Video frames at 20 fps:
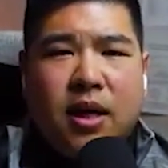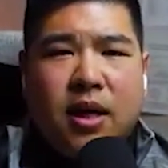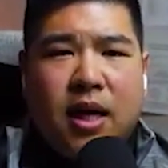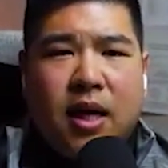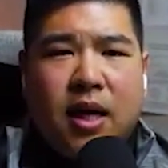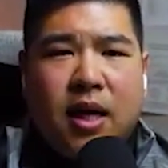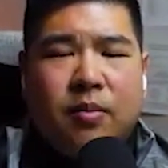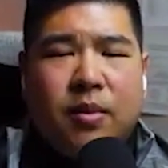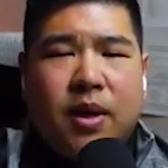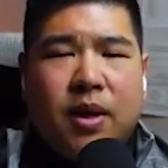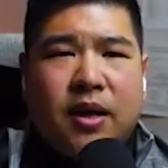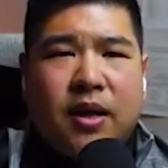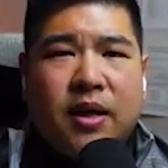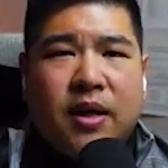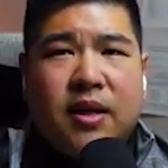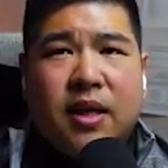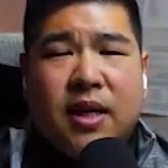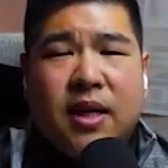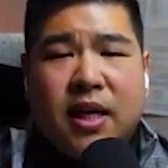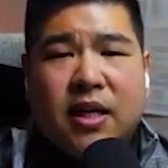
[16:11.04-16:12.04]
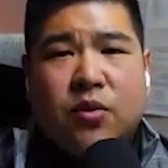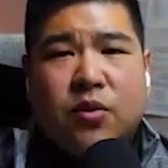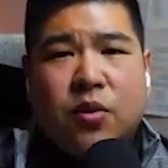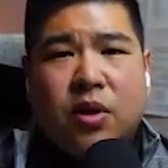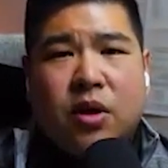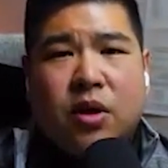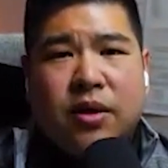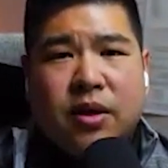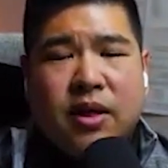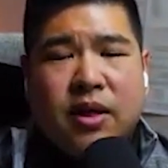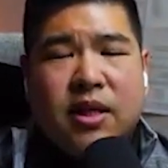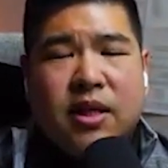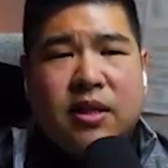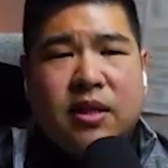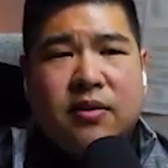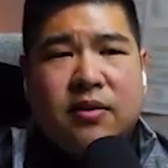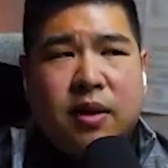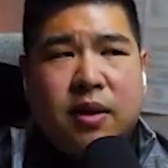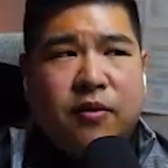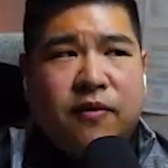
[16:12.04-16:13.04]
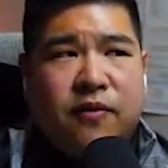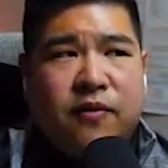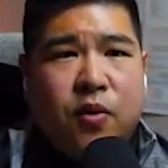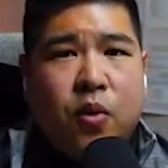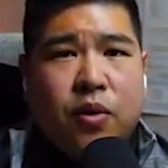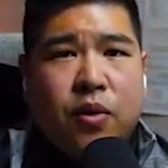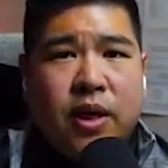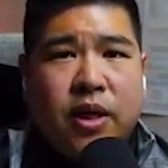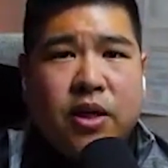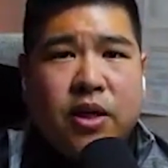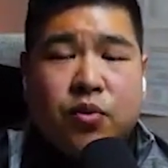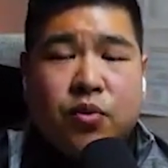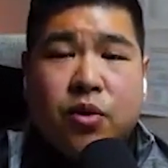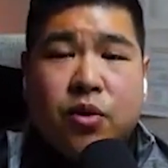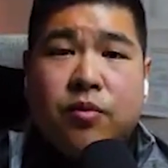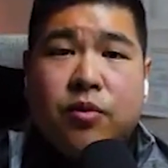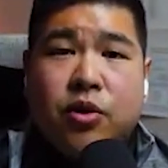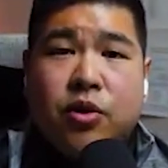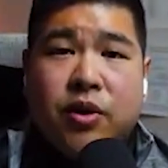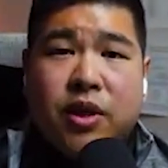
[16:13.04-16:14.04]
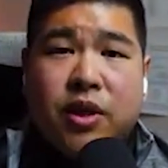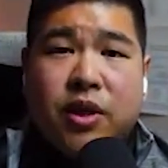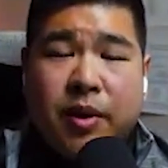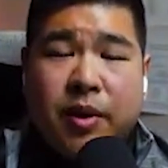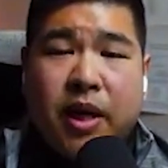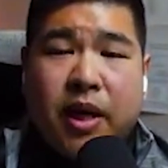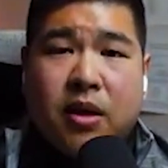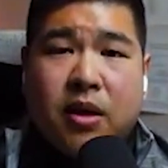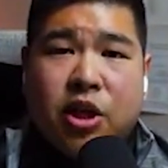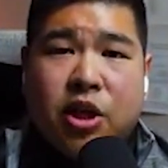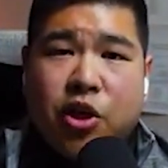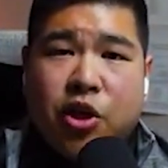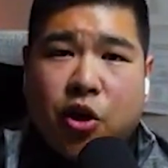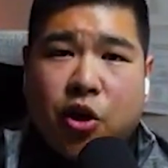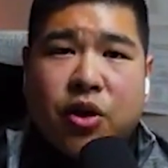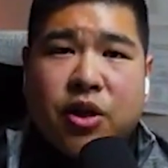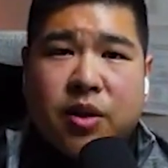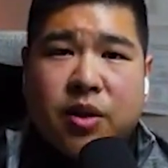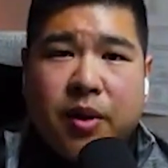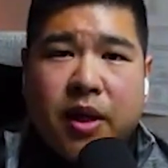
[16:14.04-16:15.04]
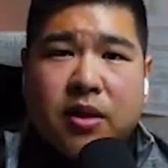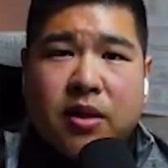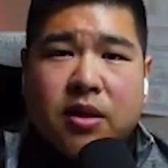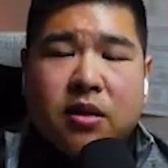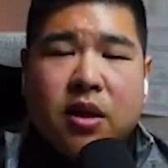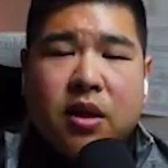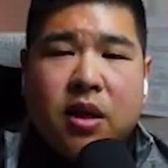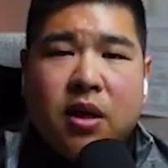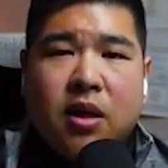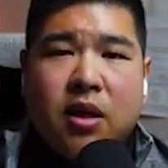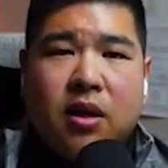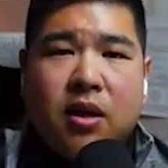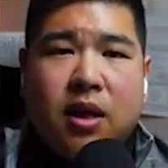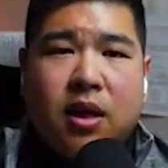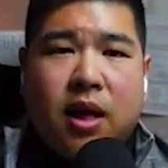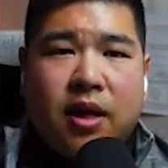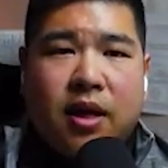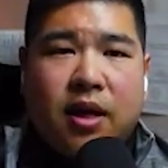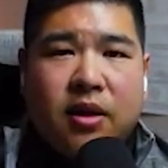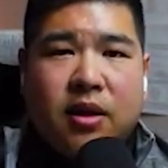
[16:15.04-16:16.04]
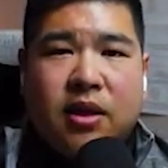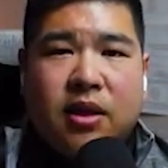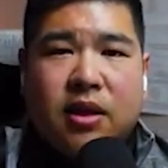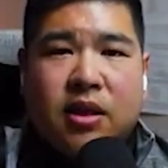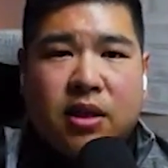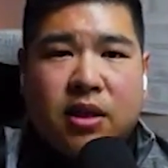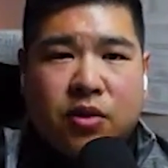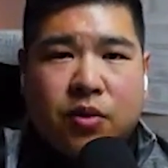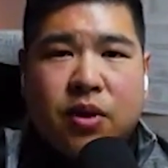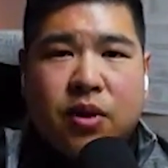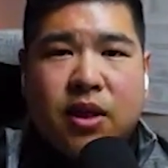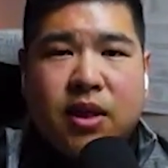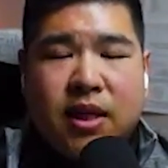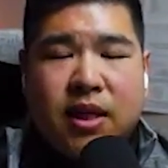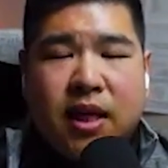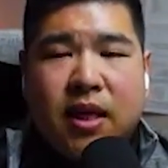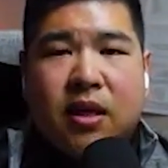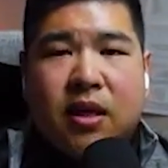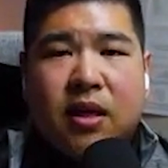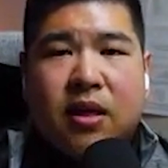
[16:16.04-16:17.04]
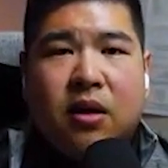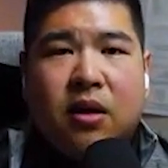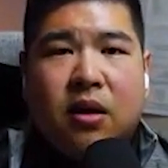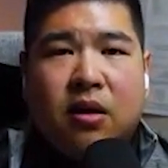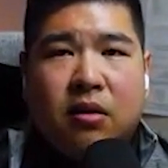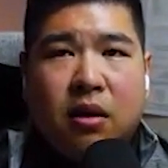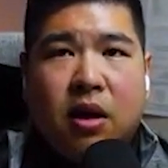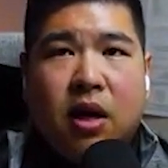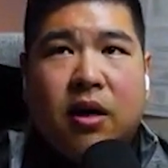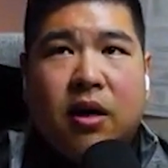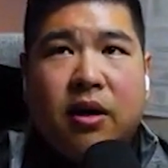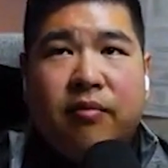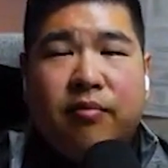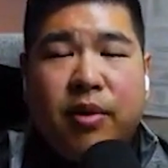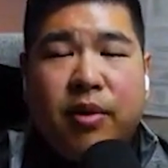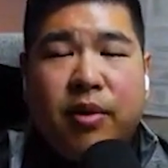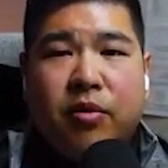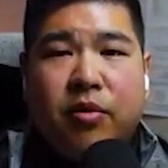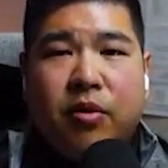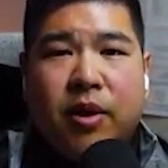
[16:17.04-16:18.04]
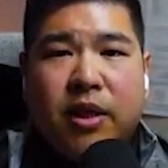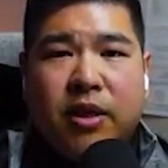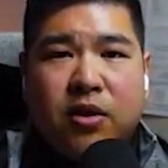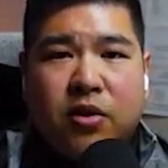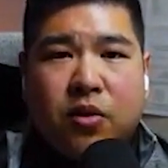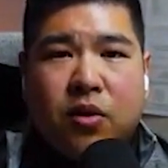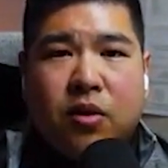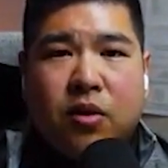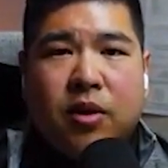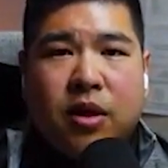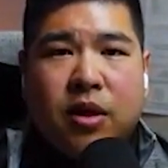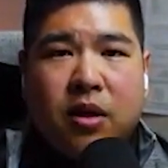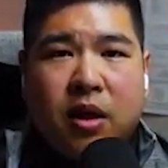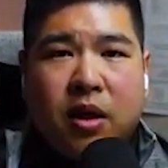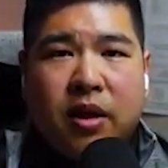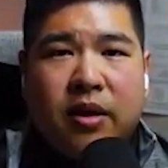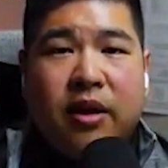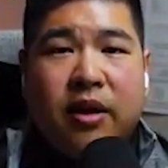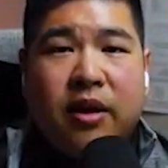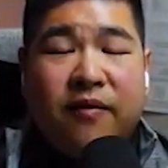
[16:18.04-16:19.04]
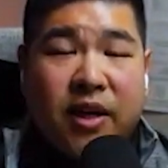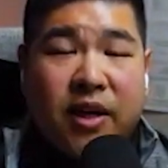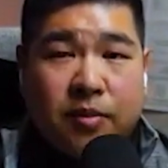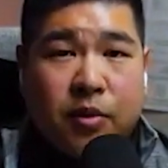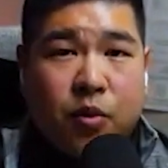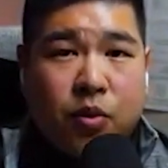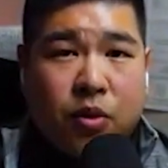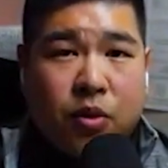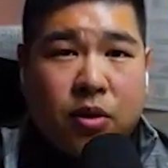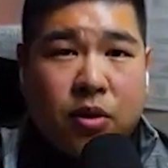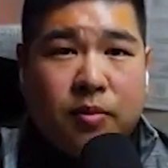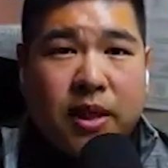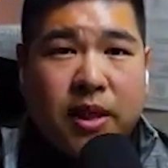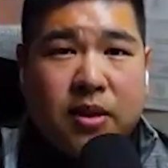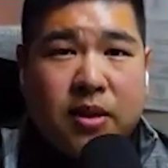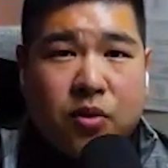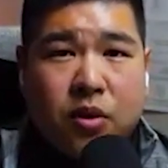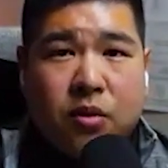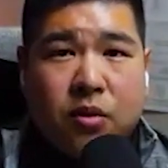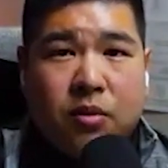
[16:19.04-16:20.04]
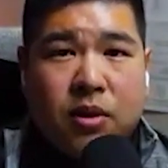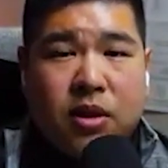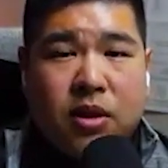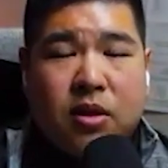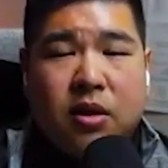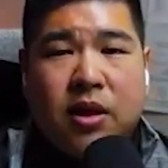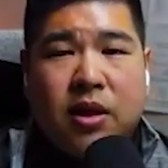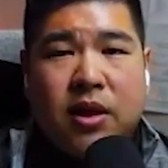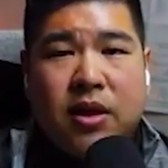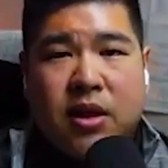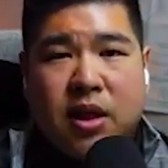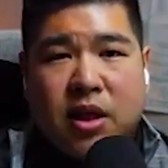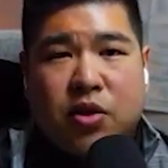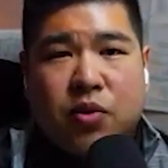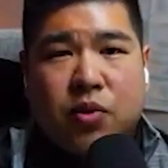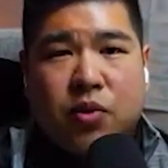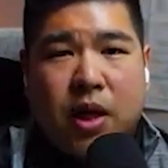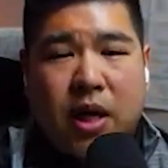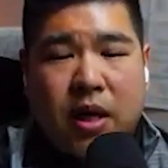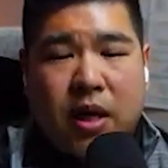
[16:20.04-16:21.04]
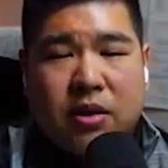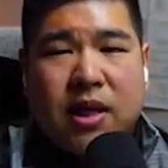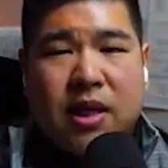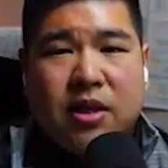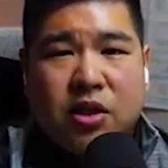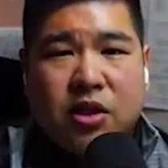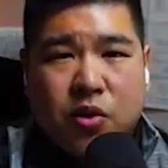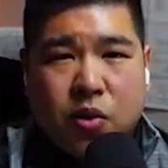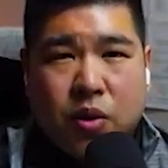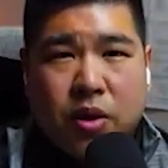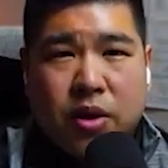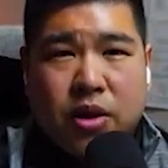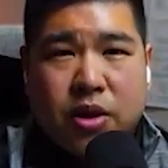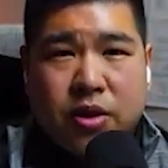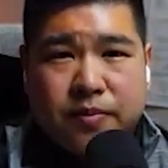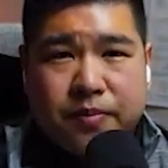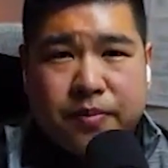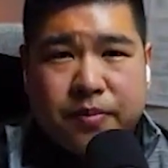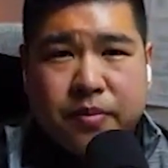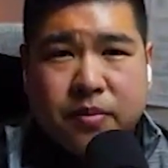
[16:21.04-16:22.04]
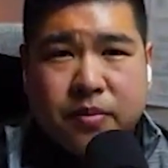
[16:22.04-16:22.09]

Um, yeah. I think the next one on the list, number four, is room to expand in yard space. I think this has really taken a lot of people by storm and a lot of the investment world by storm. It's called industrial outside storage.